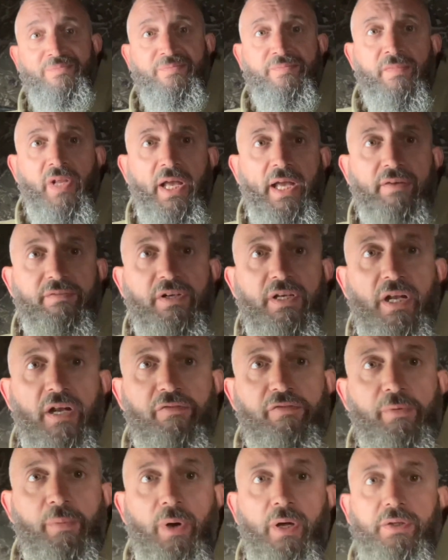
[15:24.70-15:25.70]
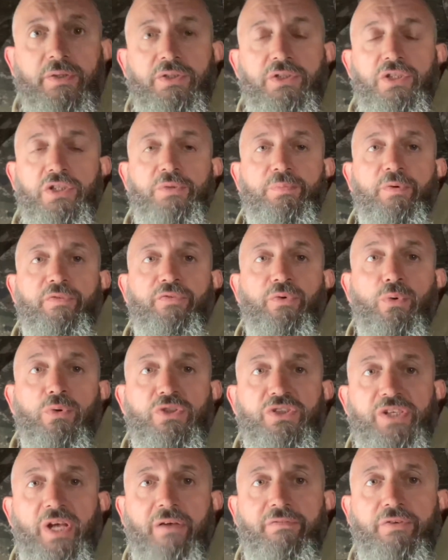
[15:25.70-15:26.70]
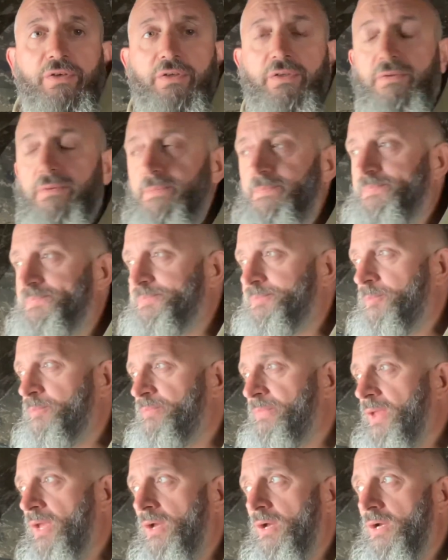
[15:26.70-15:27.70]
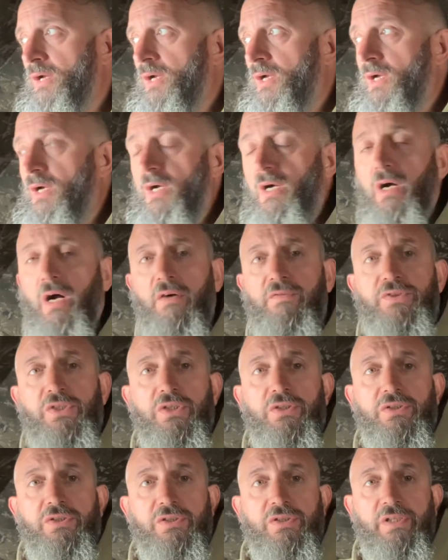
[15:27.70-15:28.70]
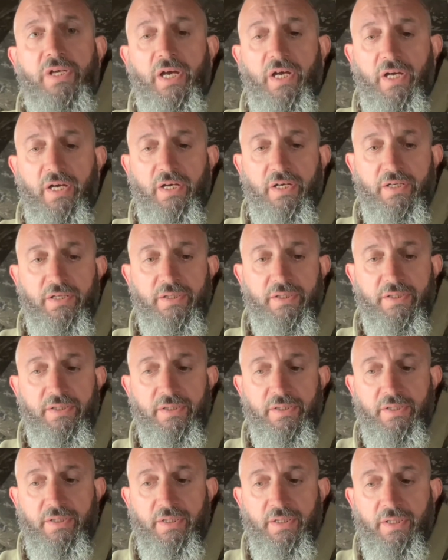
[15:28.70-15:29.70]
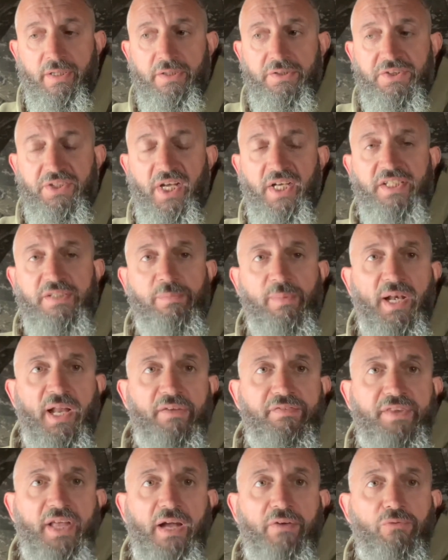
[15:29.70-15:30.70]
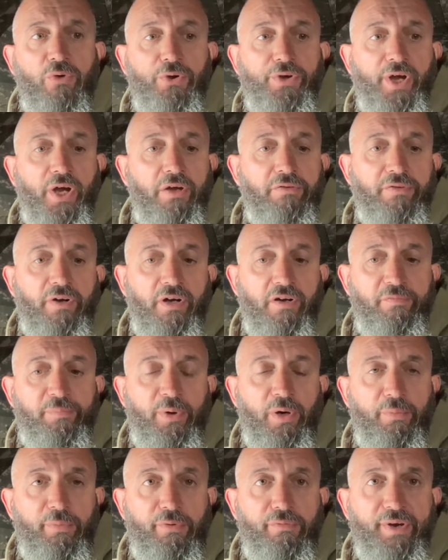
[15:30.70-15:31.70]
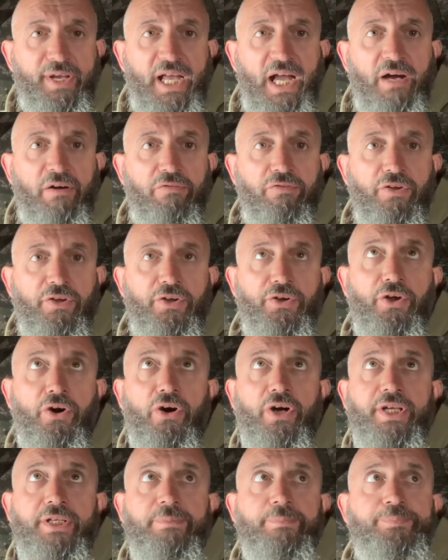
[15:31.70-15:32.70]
Evening everyone, it's just before 7. I've just changed my left hand rod over. I've put my rig out for the night